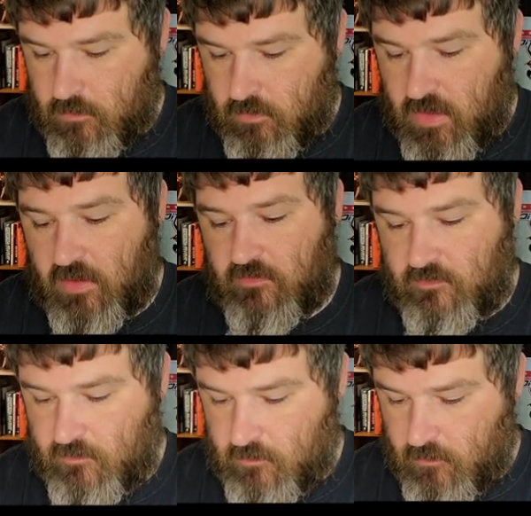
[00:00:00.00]

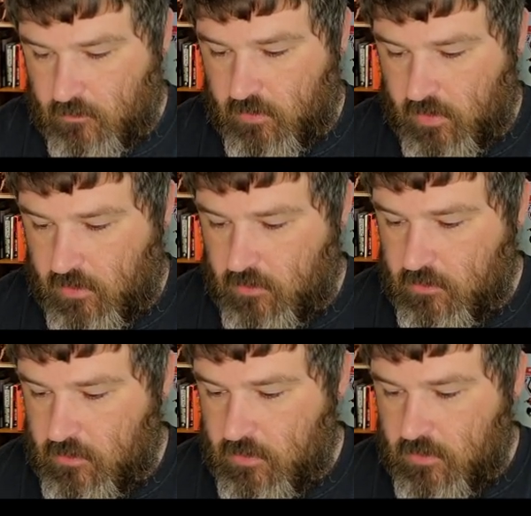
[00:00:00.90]
Yes. Okay.
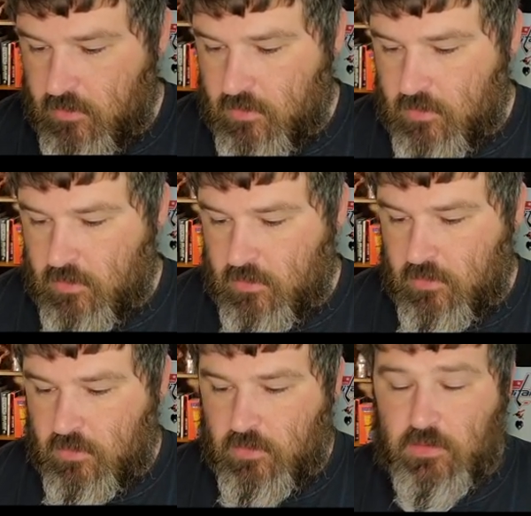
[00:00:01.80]

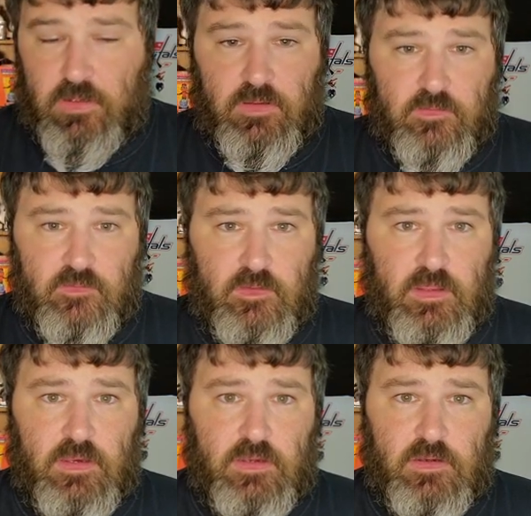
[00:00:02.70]
It is
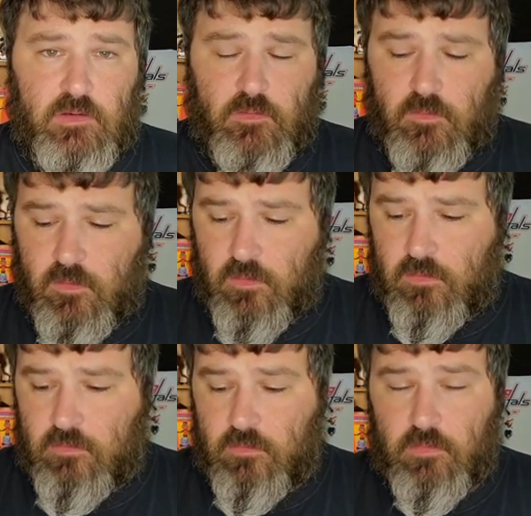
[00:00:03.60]
in your
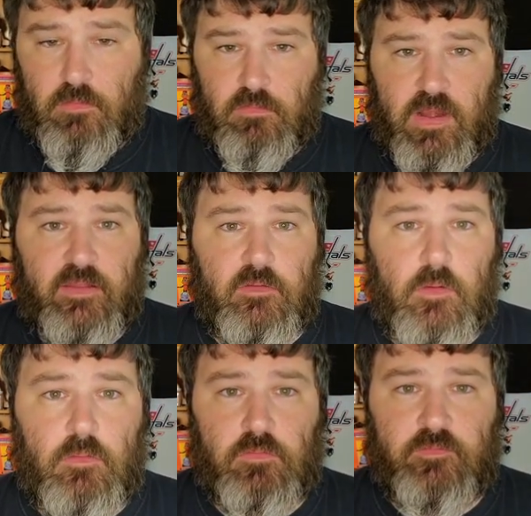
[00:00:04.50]
regular
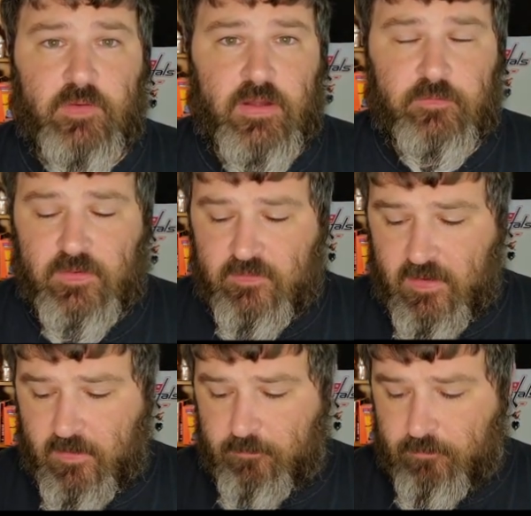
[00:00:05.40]
old refinery
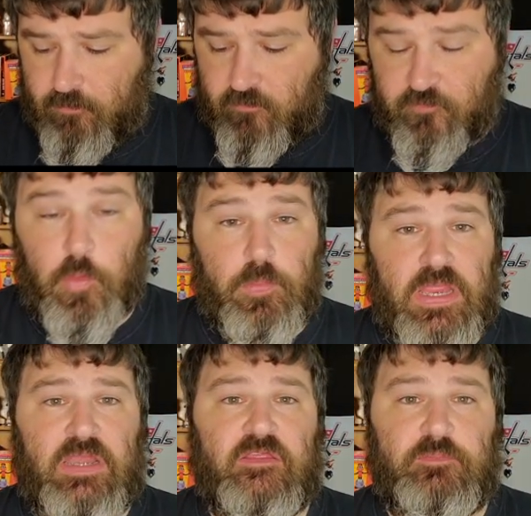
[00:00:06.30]
tab. For
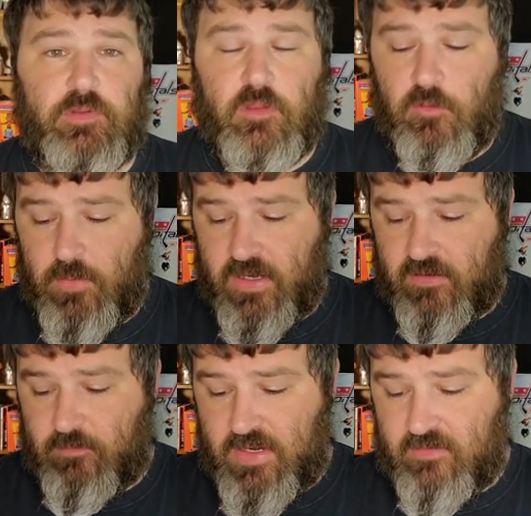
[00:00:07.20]
me, it is below my
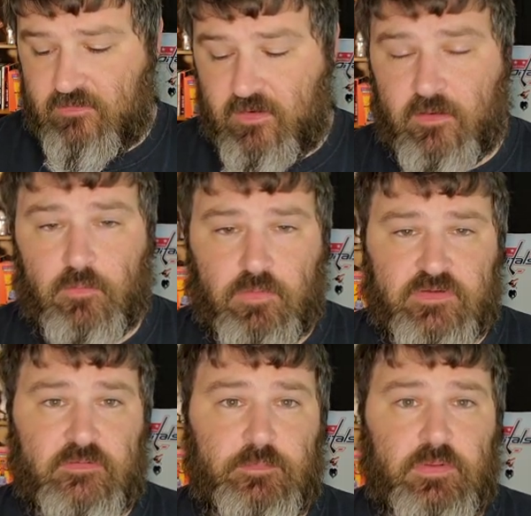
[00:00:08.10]
command center,
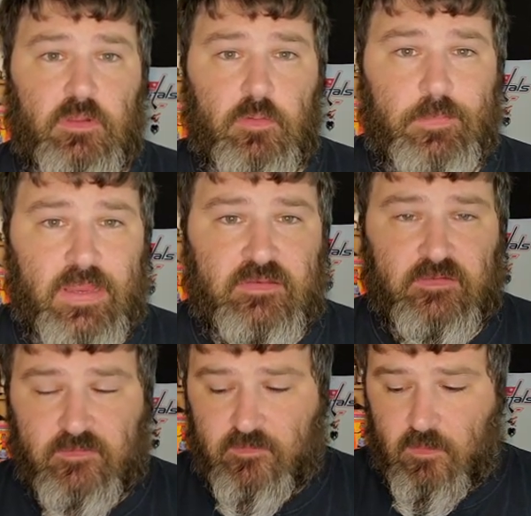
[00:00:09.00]
which is below
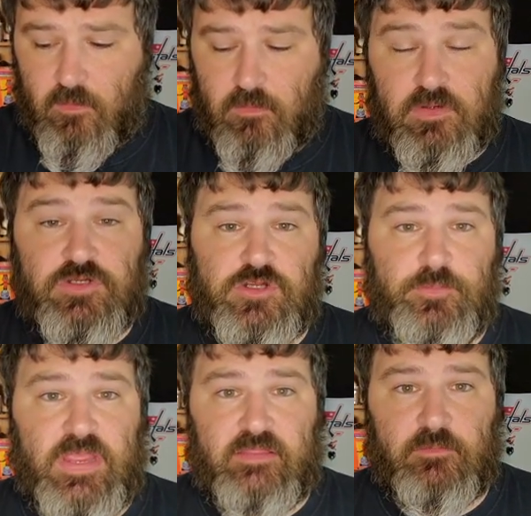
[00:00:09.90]
Mantis, so should
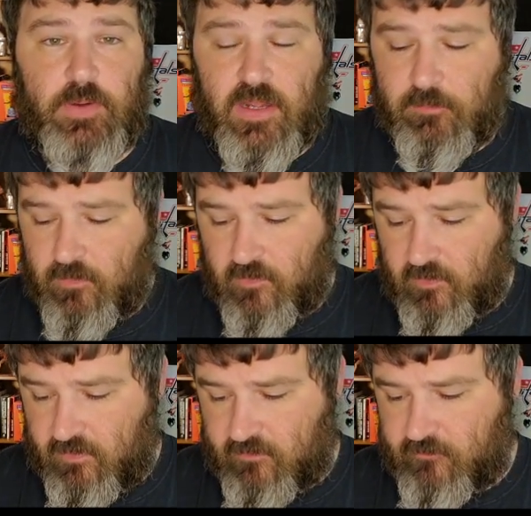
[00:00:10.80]
be at the bottom of the
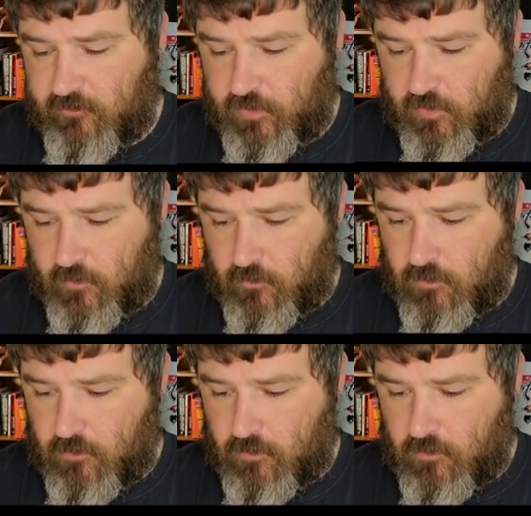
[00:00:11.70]
list for you.